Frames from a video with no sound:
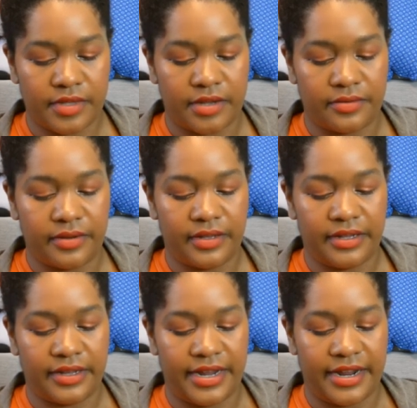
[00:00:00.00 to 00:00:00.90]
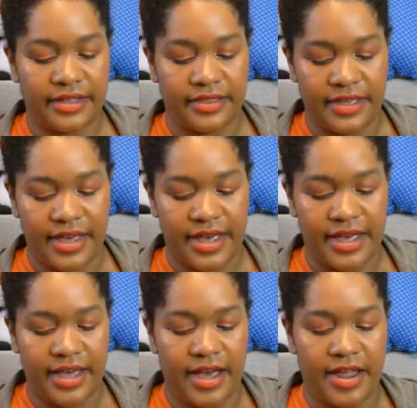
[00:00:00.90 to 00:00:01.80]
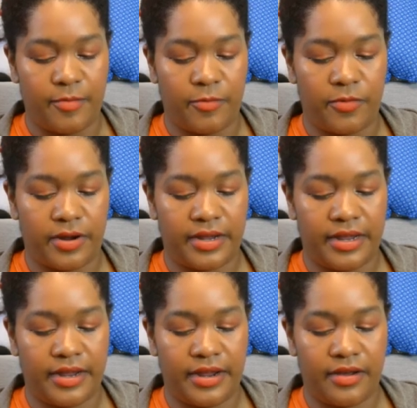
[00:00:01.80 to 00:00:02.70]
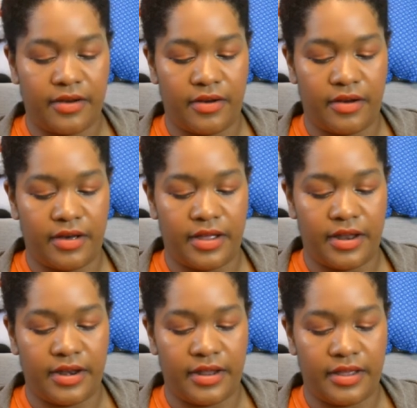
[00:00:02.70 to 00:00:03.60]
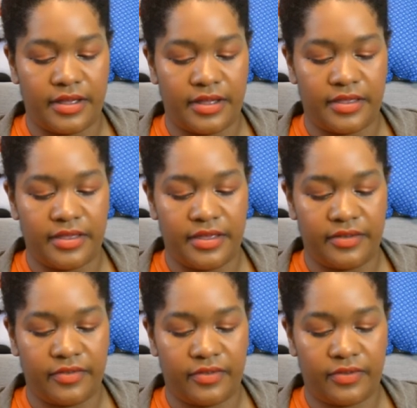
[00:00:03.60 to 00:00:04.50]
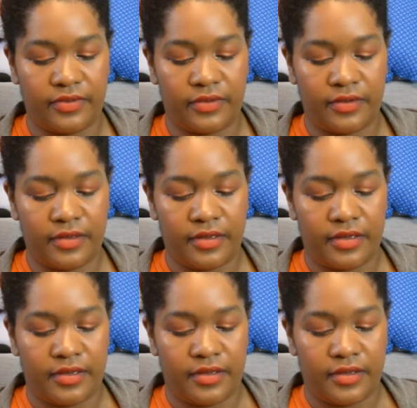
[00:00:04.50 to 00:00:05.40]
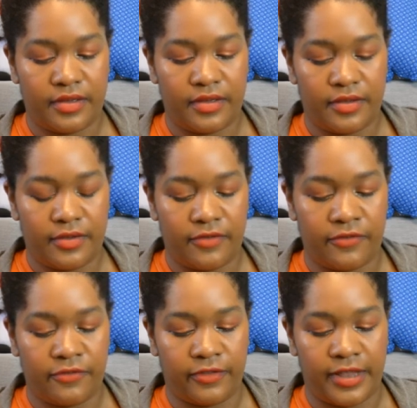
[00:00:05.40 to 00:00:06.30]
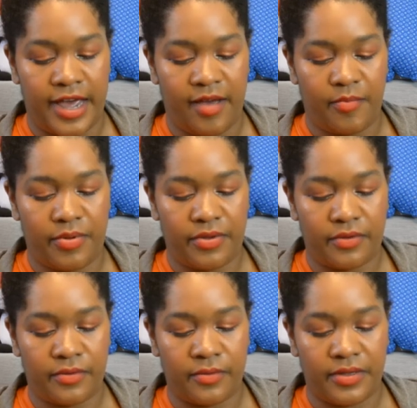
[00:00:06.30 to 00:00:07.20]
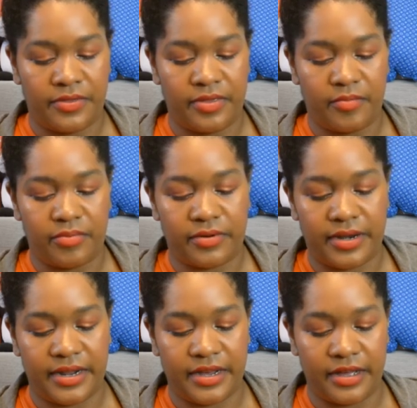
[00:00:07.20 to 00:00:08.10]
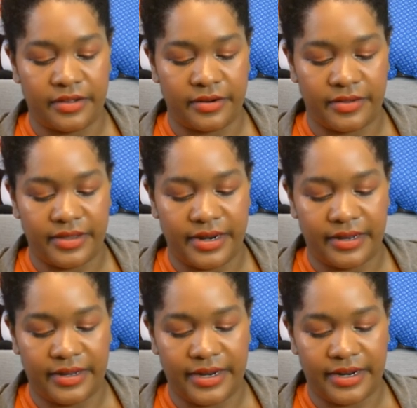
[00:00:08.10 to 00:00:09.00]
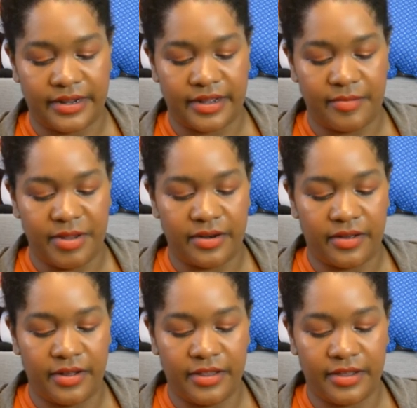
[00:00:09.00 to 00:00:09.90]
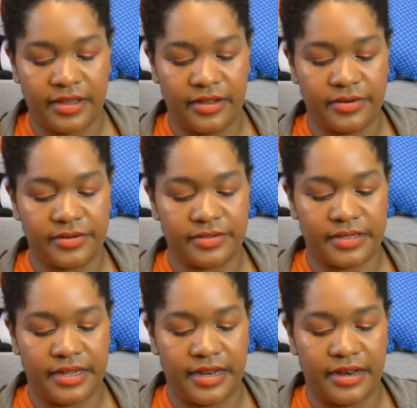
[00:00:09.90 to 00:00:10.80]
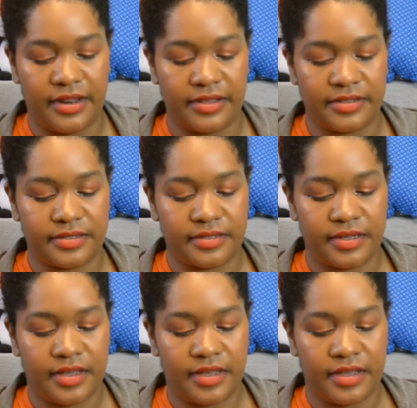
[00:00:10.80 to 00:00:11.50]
I really like that I am working on this flap with the pretty color that I like I mean, all the colors in this